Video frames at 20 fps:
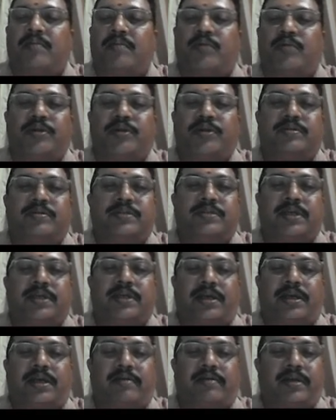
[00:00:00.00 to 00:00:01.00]
module
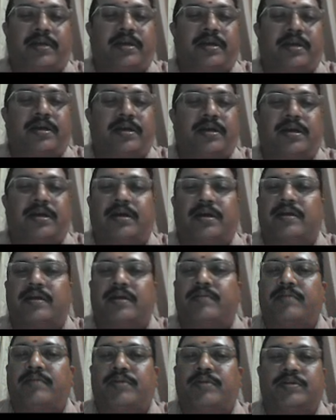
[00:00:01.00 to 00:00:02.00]
3 covering
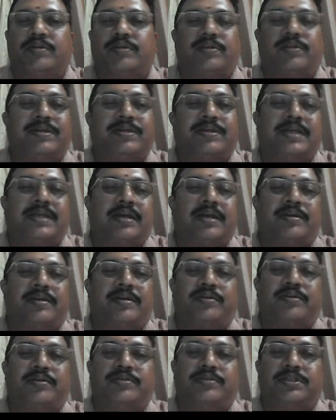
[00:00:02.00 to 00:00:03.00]
because it was a
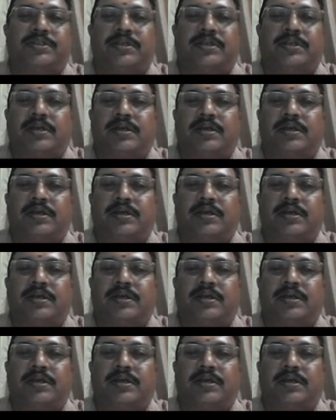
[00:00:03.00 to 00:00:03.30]
huge,